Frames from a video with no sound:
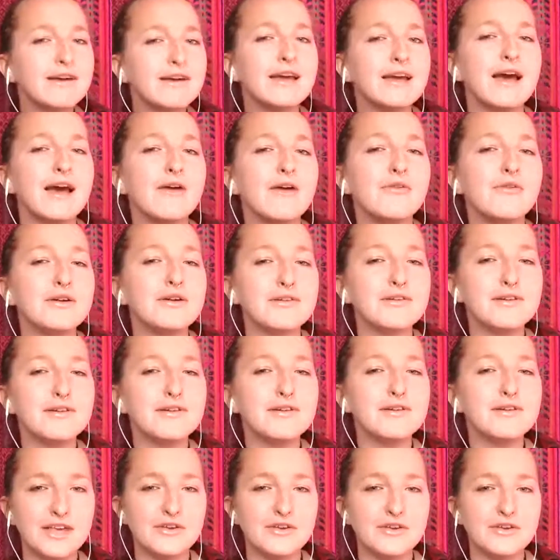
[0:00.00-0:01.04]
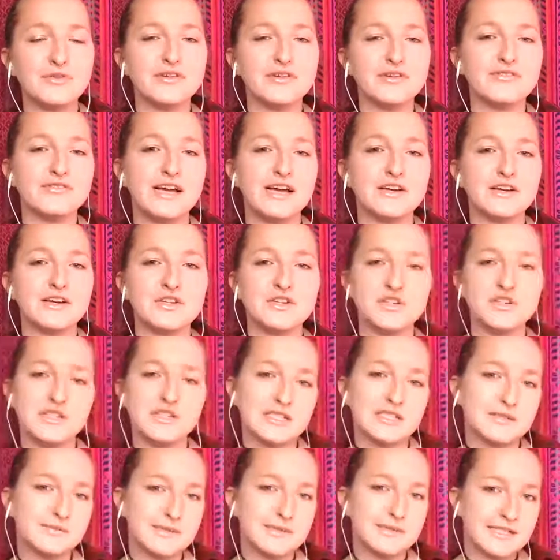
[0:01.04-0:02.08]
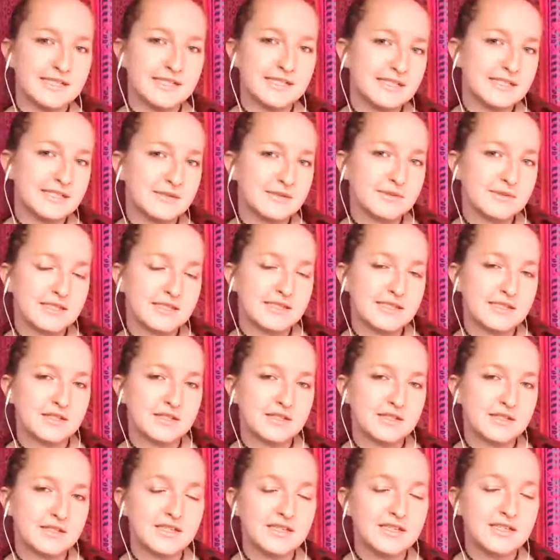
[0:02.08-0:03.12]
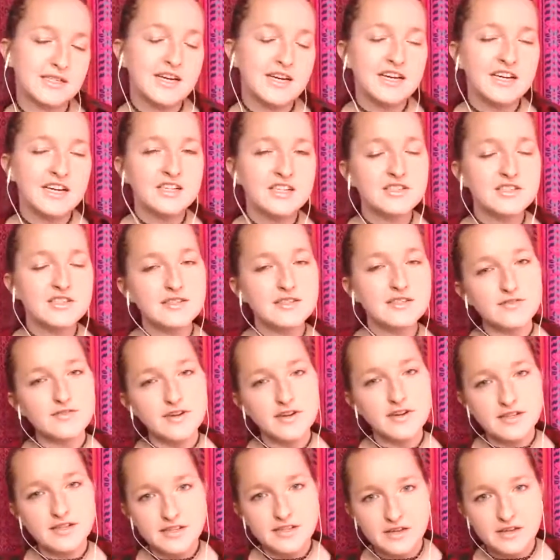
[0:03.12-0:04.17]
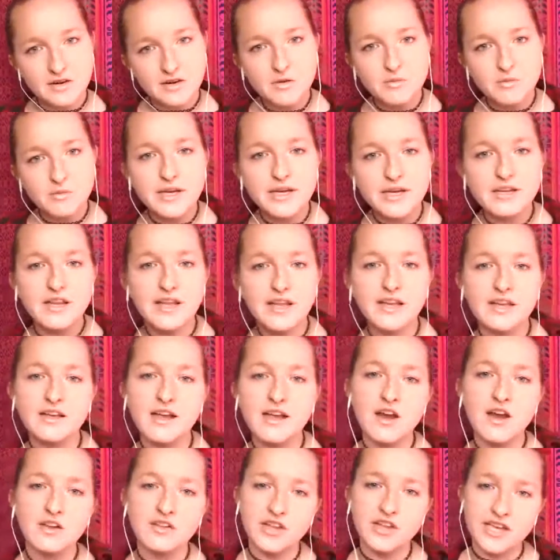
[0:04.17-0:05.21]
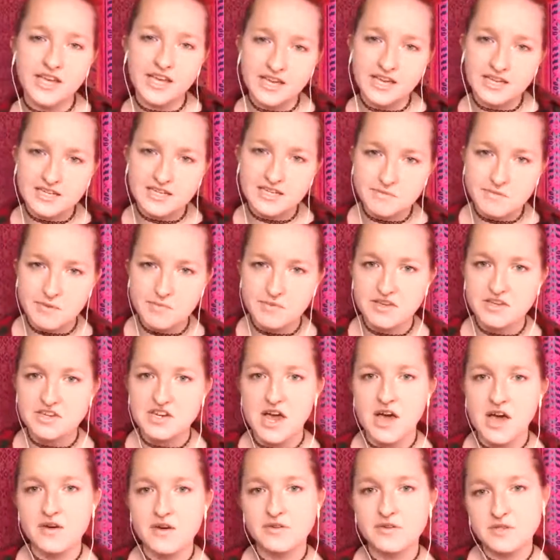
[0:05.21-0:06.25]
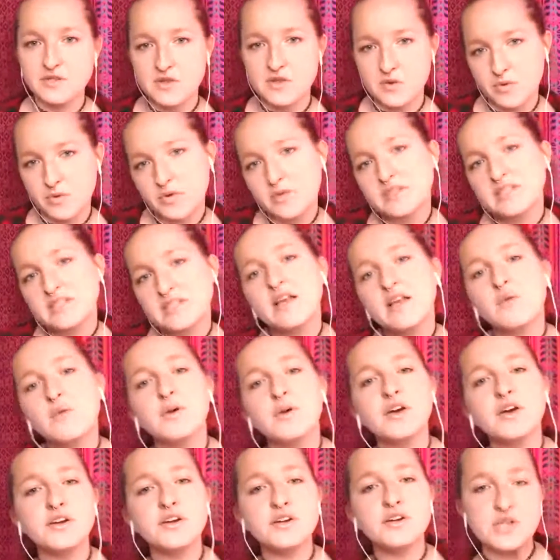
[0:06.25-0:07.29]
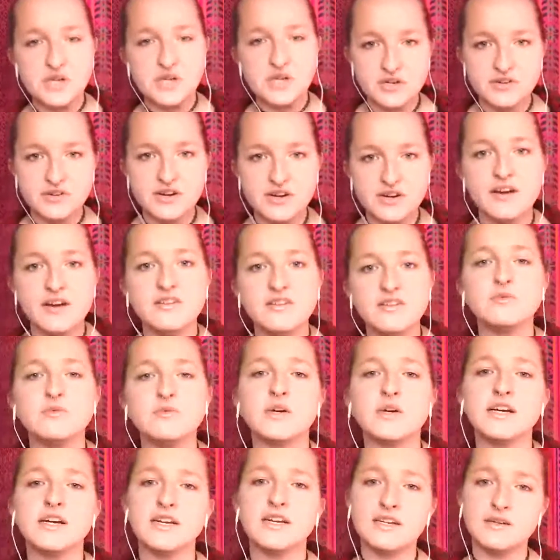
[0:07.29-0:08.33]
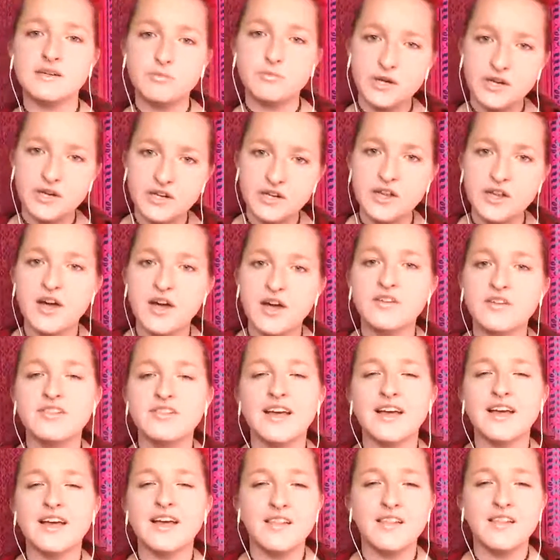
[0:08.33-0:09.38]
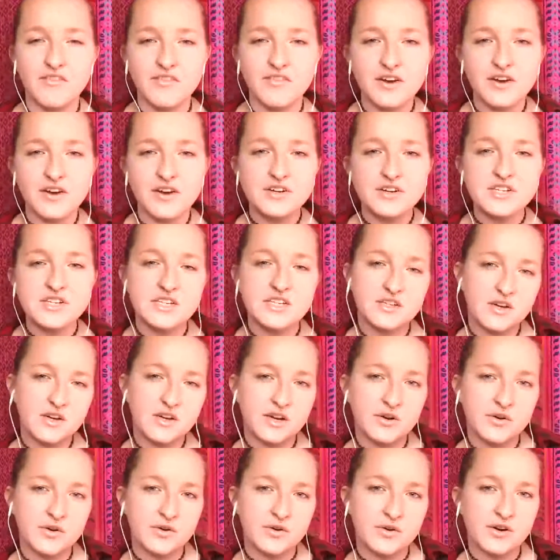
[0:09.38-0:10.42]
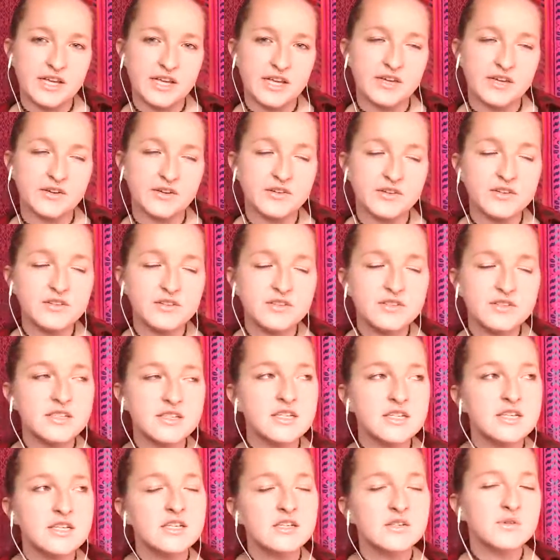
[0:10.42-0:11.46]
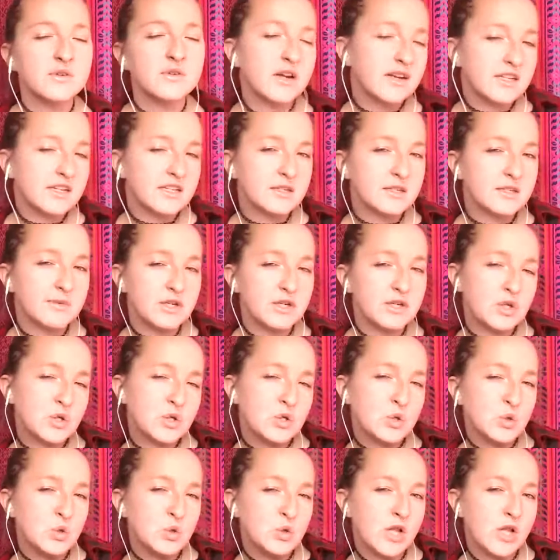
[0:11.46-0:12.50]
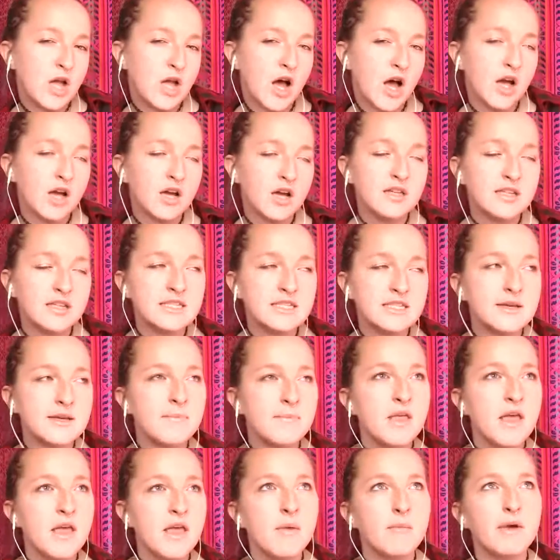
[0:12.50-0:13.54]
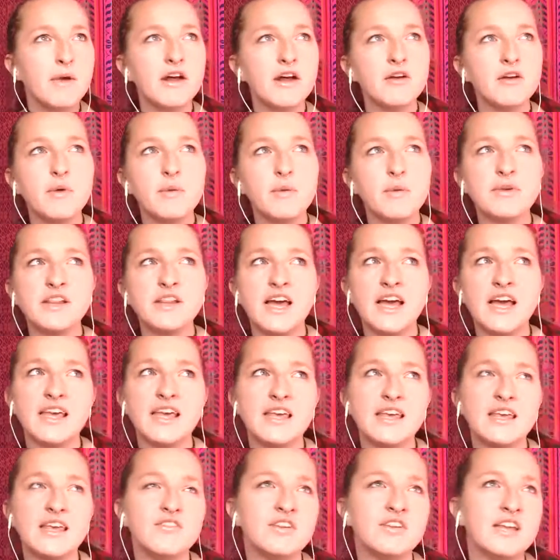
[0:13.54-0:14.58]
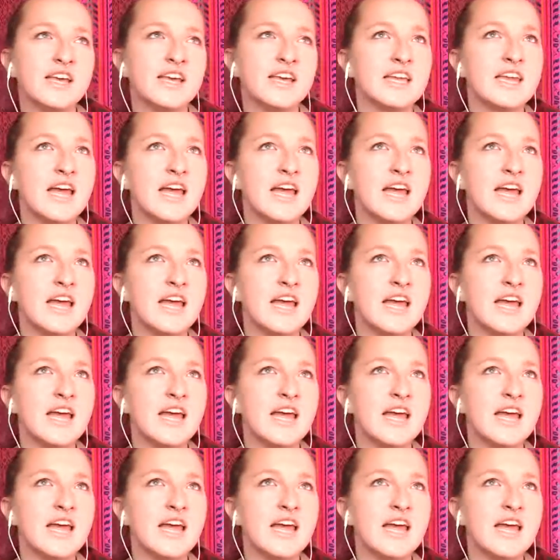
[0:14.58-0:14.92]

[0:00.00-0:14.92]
want to invite you to reflect on your experiences with sisterhood just for a little bit, like kind of looking into maybe the shadows of the wounds, and then we're going to turn around and we're going to bring a lot of like love energy in order to heal those. So we're not going to spend too long on this, but I remember like even like in